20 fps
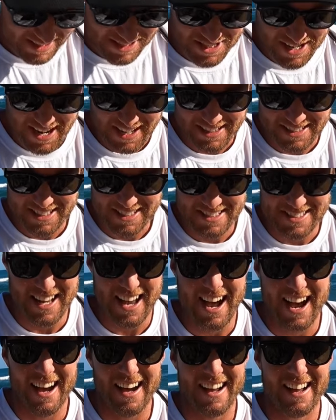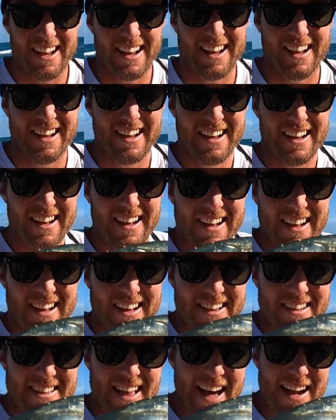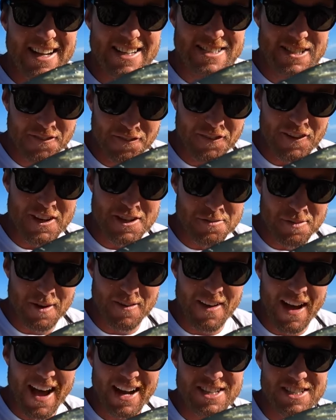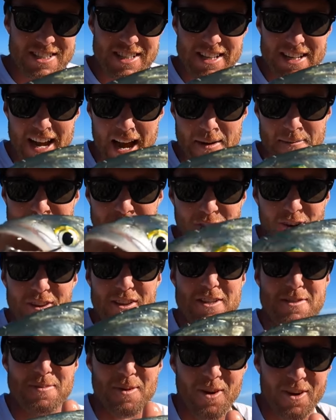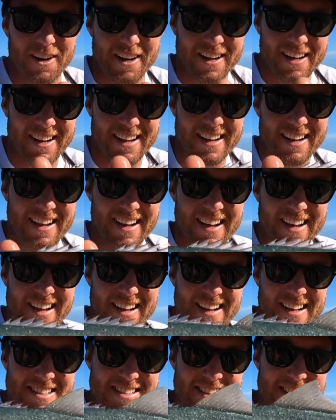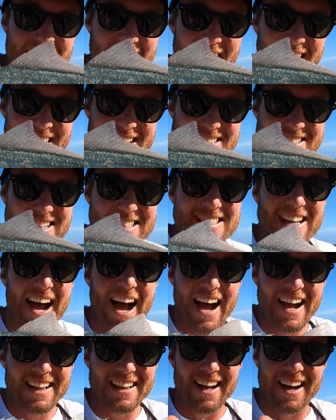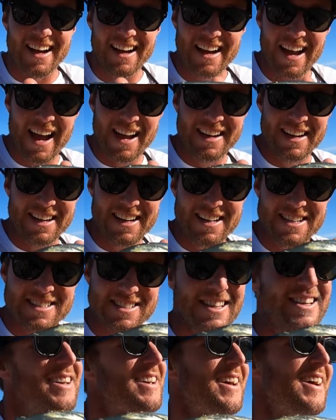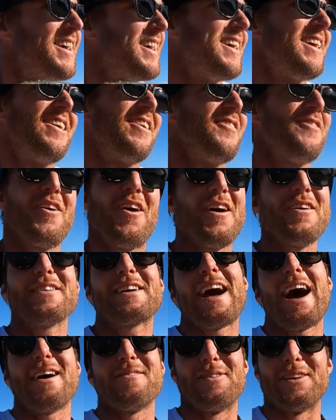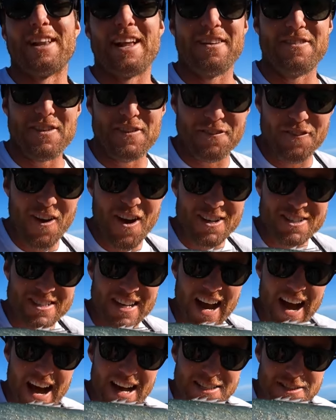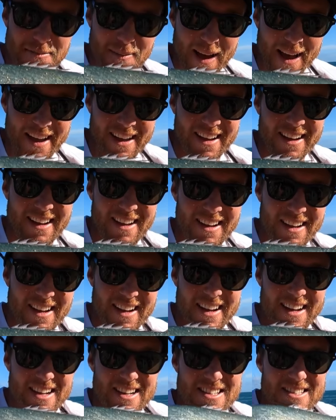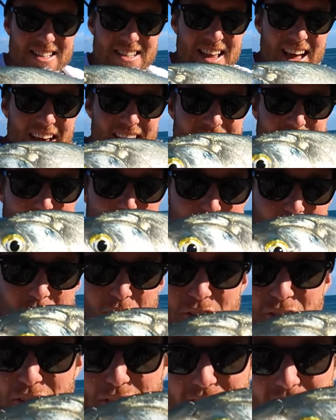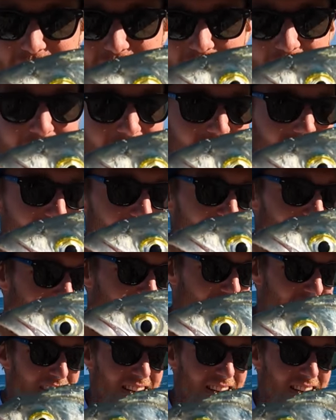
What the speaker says: And check this out. That is the fish we've actually come for this morning. So that is a tailor and it is, oh, I can't believe the first cast, mate. So that is a beautiful little tailor.